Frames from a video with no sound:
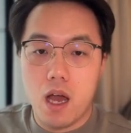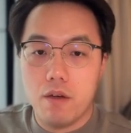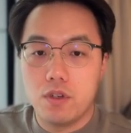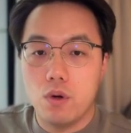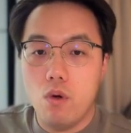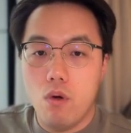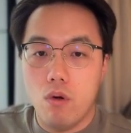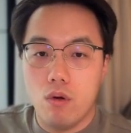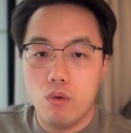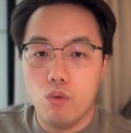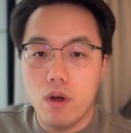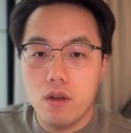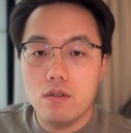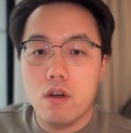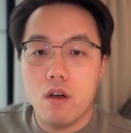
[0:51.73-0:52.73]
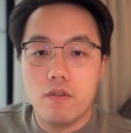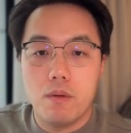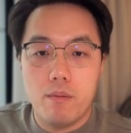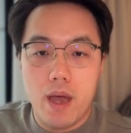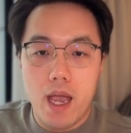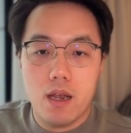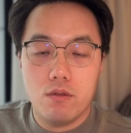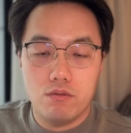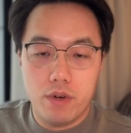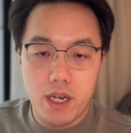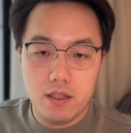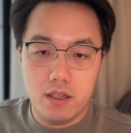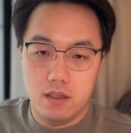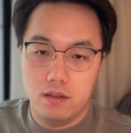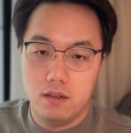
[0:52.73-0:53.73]
After all, one of the main
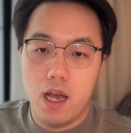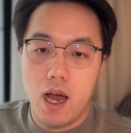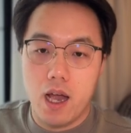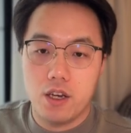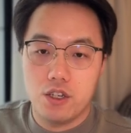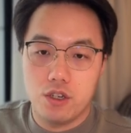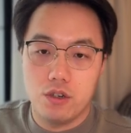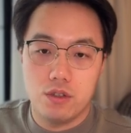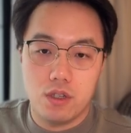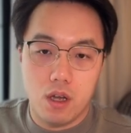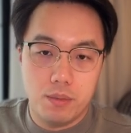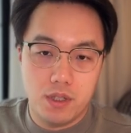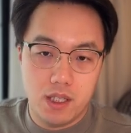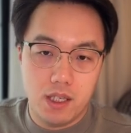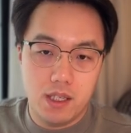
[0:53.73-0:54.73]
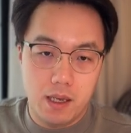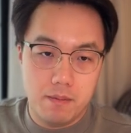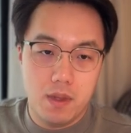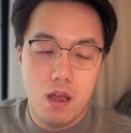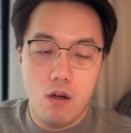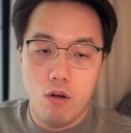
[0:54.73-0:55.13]
reasons I choose Obsidian